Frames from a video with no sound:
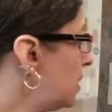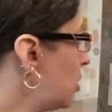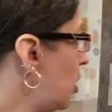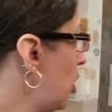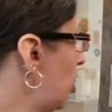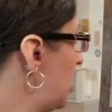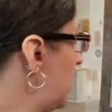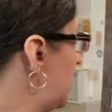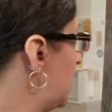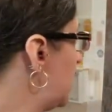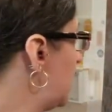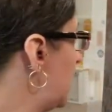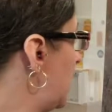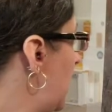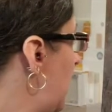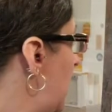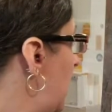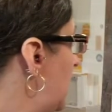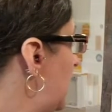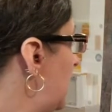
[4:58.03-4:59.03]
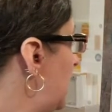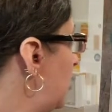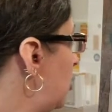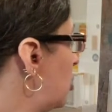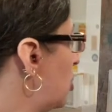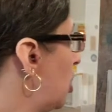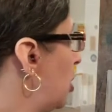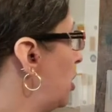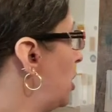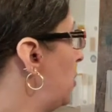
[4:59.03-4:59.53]
artist, and he
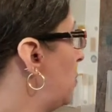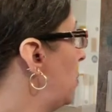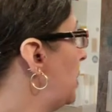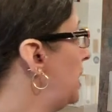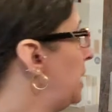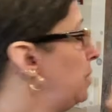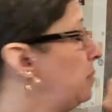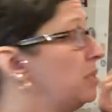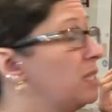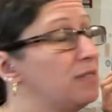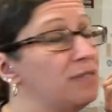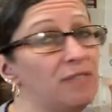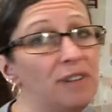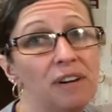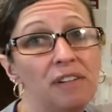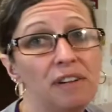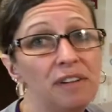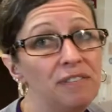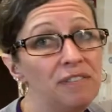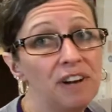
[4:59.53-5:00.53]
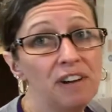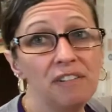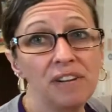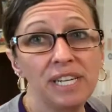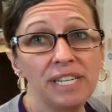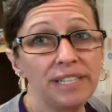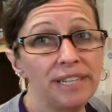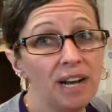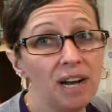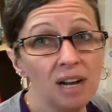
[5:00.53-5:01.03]
started when he was very, very
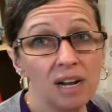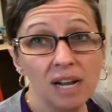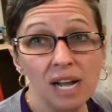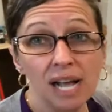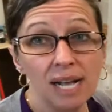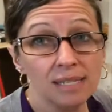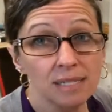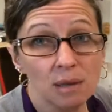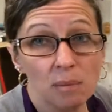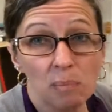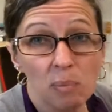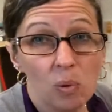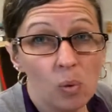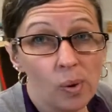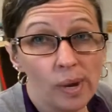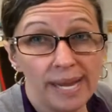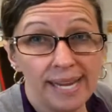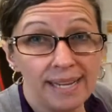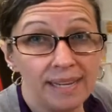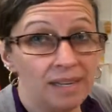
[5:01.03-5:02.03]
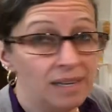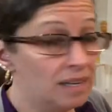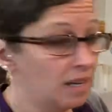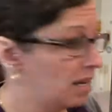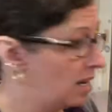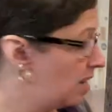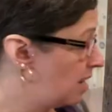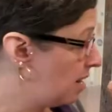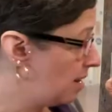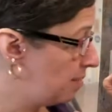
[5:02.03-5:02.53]
young as a boy.
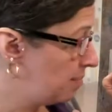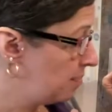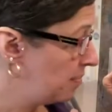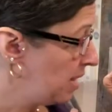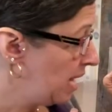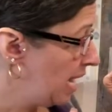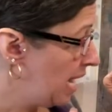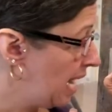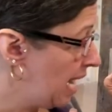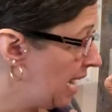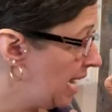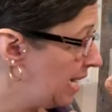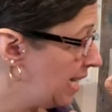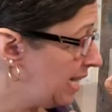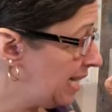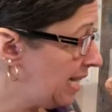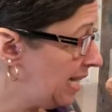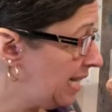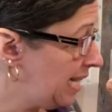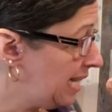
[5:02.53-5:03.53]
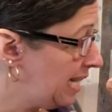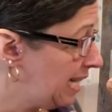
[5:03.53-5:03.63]
And he